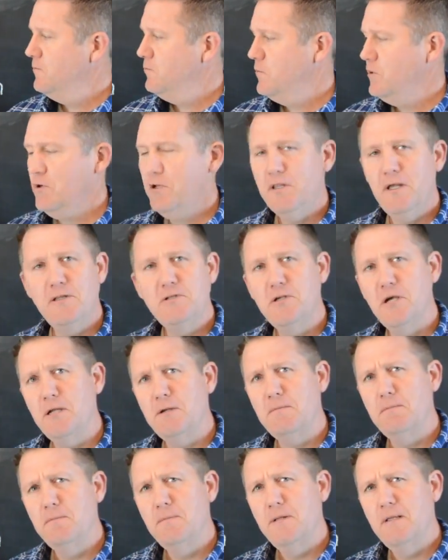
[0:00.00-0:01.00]
Look at that
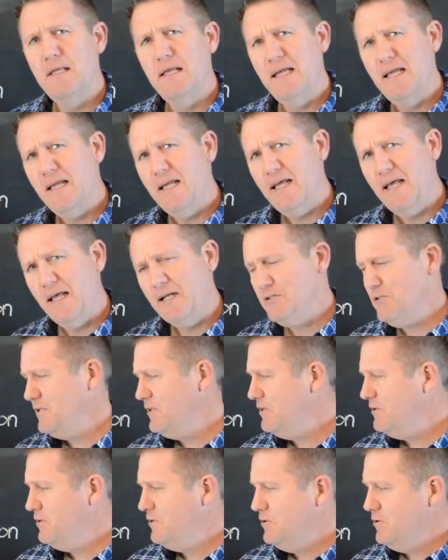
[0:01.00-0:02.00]
side. Actually,